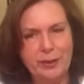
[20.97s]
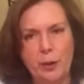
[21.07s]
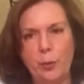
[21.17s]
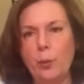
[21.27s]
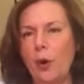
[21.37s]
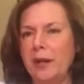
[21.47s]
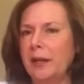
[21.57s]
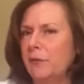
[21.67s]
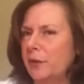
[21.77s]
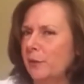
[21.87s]
so we want to
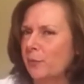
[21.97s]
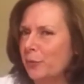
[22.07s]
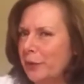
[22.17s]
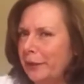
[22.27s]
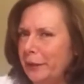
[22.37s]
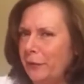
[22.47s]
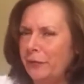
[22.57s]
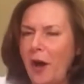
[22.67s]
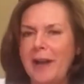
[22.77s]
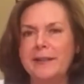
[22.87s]
give you some really
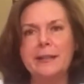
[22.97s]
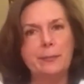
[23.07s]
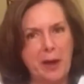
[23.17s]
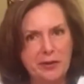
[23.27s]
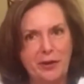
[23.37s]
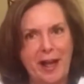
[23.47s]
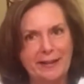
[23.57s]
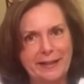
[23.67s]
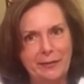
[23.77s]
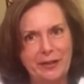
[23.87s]
fun special
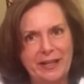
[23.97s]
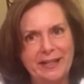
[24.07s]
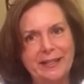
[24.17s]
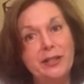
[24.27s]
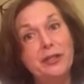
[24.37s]
activities